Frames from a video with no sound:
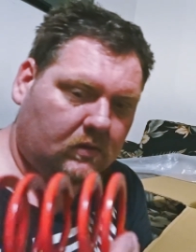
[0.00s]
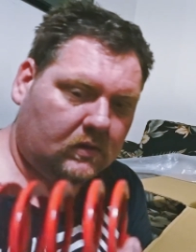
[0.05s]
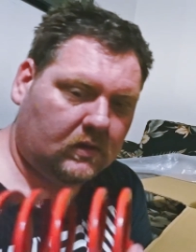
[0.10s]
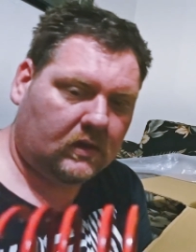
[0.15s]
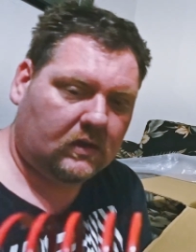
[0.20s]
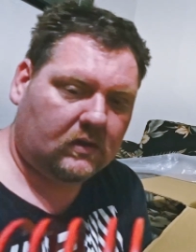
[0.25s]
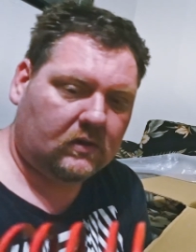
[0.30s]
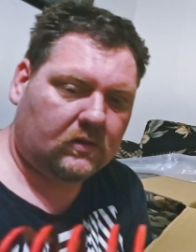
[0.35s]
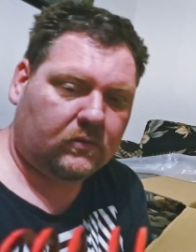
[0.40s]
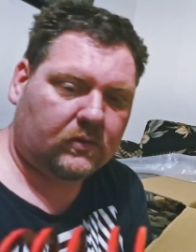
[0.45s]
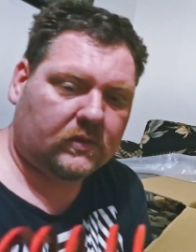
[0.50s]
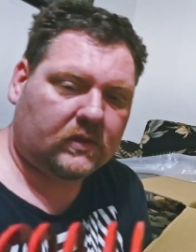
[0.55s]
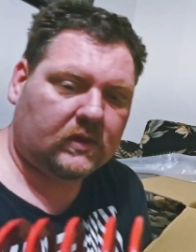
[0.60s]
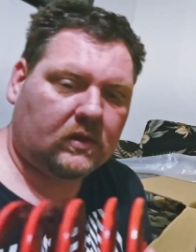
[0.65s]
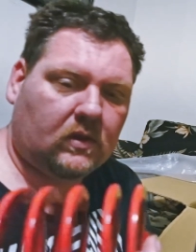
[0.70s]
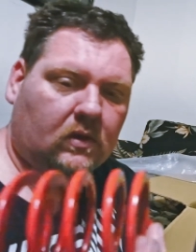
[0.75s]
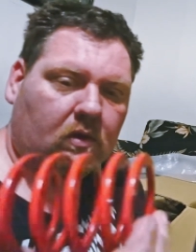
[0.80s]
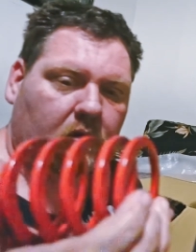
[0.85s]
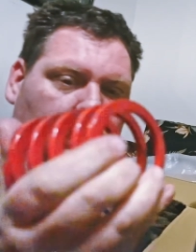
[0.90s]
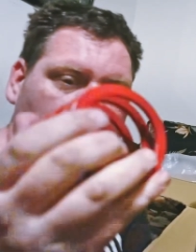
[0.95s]
don't know what they
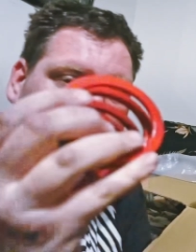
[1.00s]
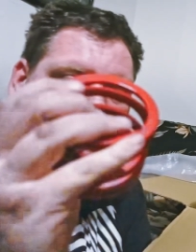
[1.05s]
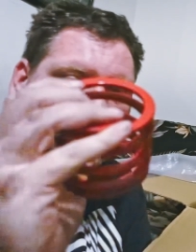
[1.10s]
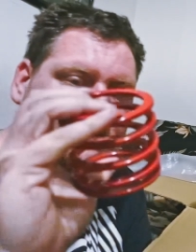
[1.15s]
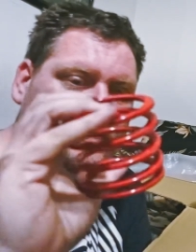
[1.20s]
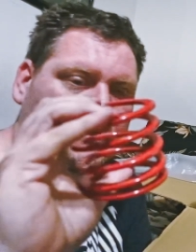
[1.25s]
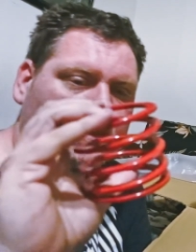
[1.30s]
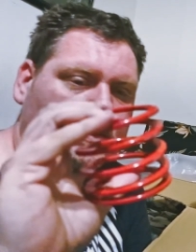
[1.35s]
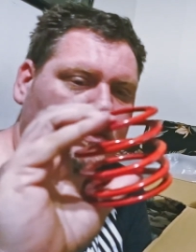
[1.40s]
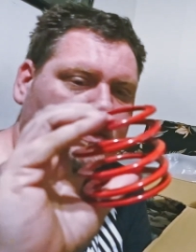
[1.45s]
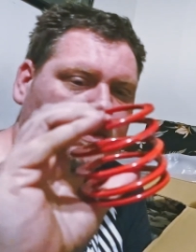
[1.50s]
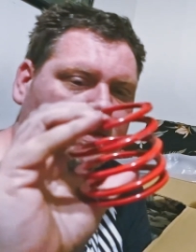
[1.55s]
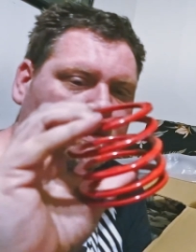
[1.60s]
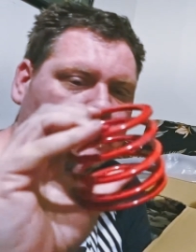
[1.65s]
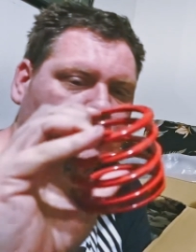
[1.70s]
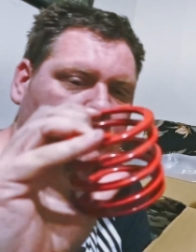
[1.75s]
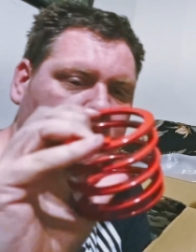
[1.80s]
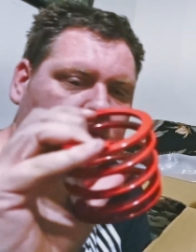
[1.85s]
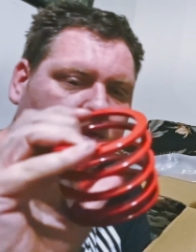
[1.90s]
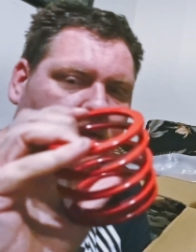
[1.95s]
call this. It's
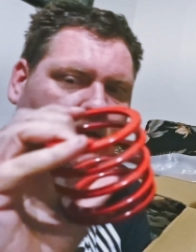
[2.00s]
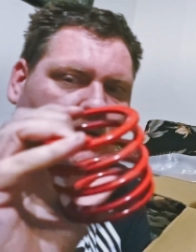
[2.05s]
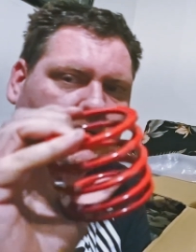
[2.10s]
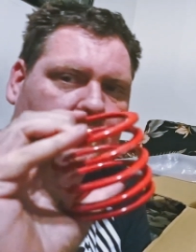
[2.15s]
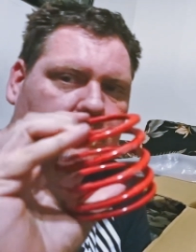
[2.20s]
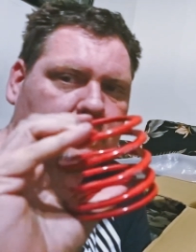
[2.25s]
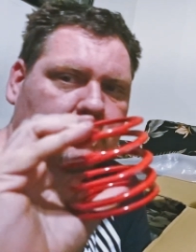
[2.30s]
not a